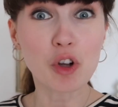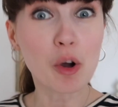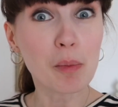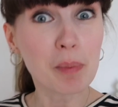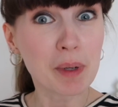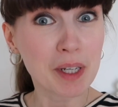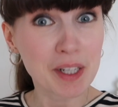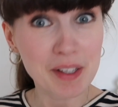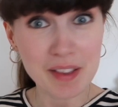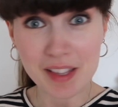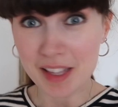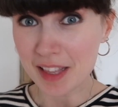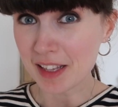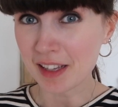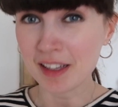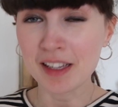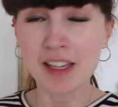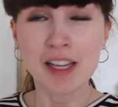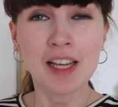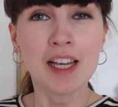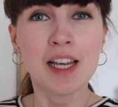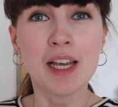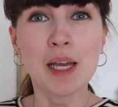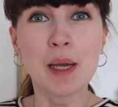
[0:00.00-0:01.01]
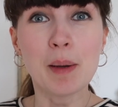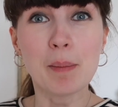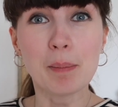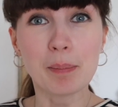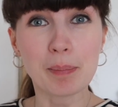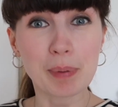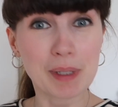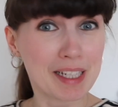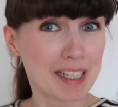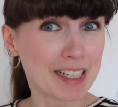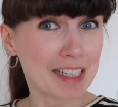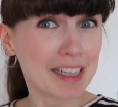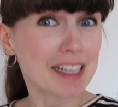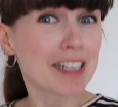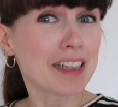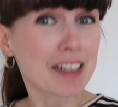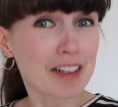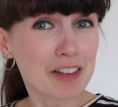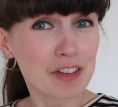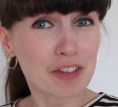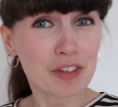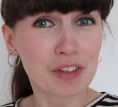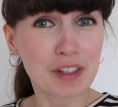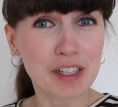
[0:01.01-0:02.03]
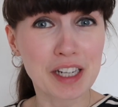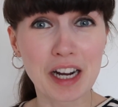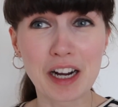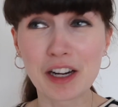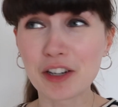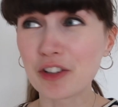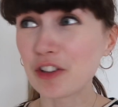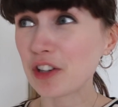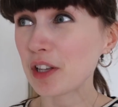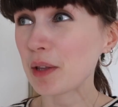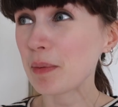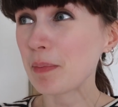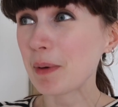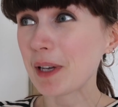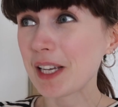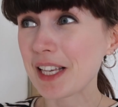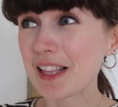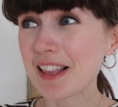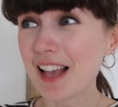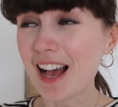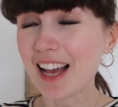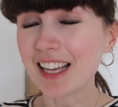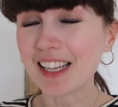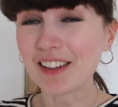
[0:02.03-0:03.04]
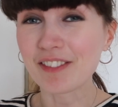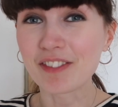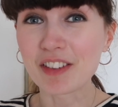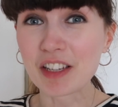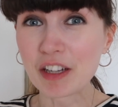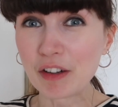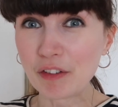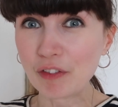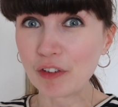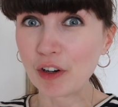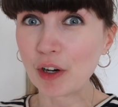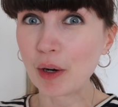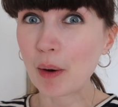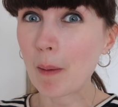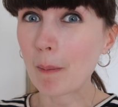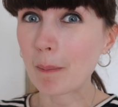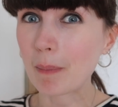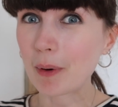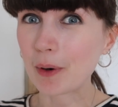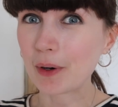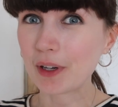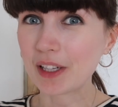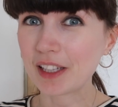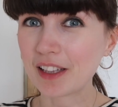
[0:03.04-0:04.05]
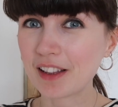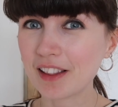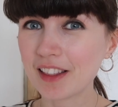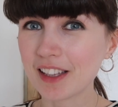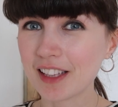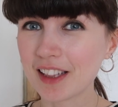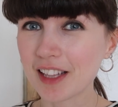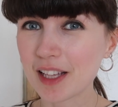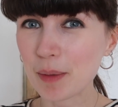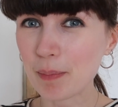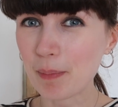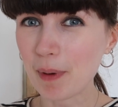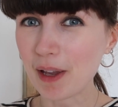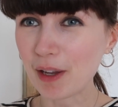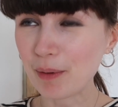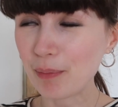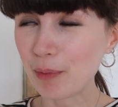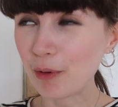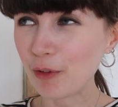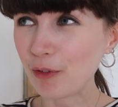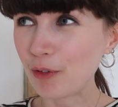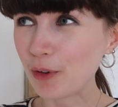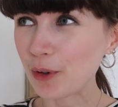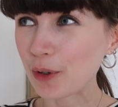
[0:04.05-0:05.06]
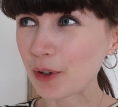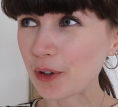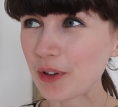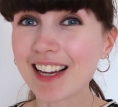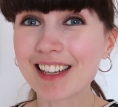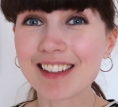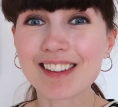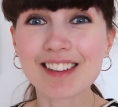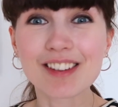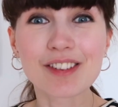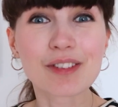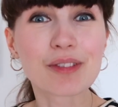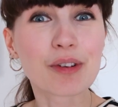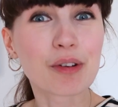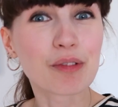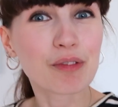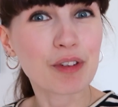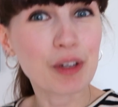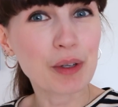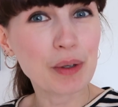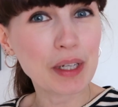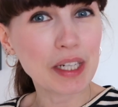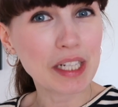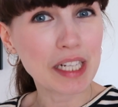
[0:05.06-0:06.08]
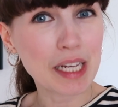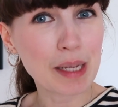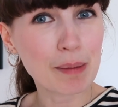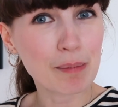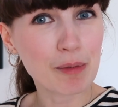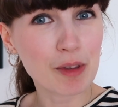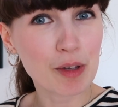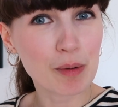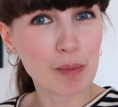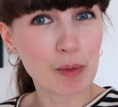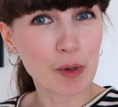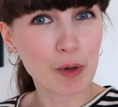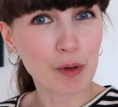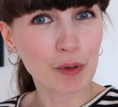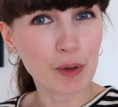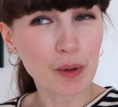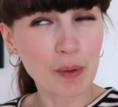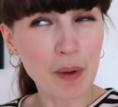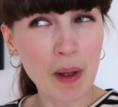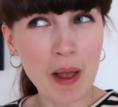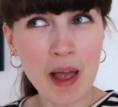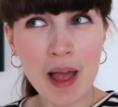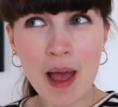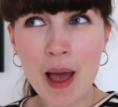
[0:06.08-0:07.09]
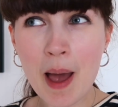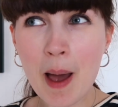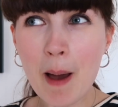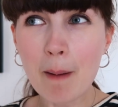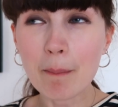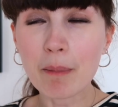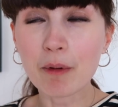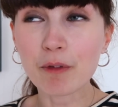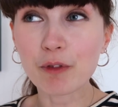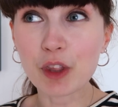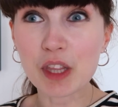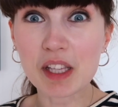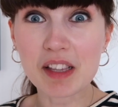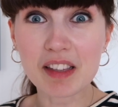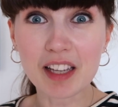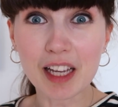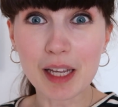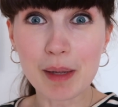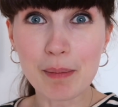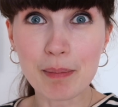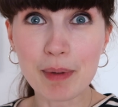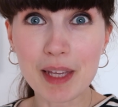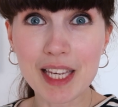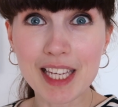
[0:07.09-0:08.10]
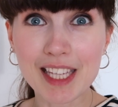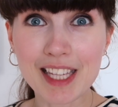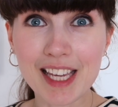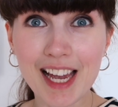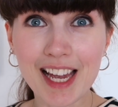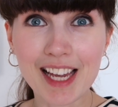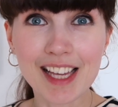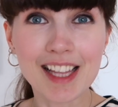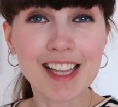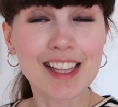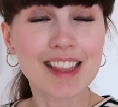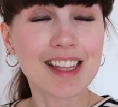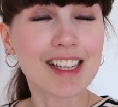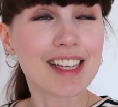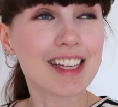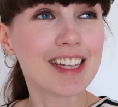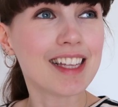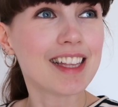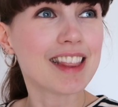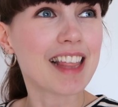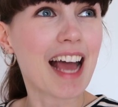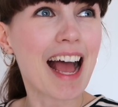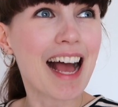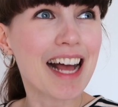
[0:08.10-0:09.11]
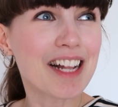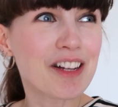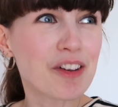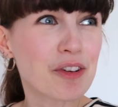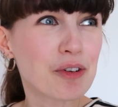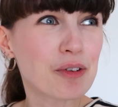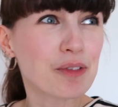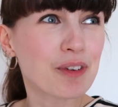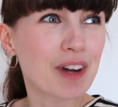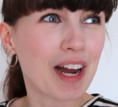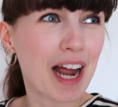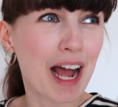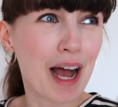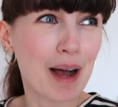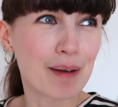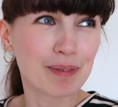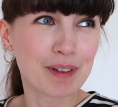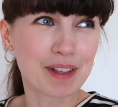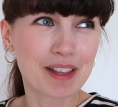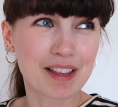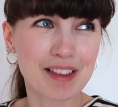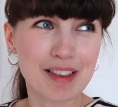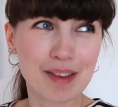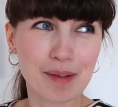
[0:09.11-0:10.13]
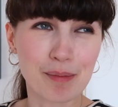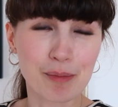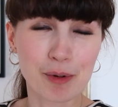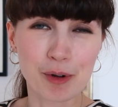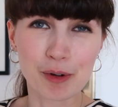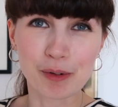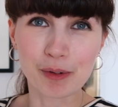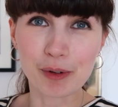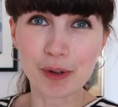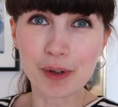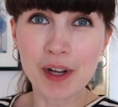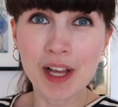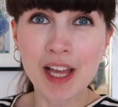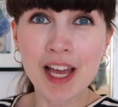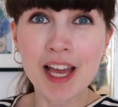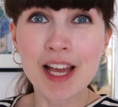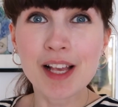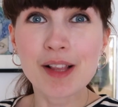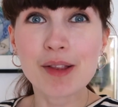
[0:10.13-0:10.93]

Not because it's a particularly luxury car, just because I have never bought anything this big before. I shall reveal her name tomorrow, but for the time being, yeah, the handover happens tomorrow.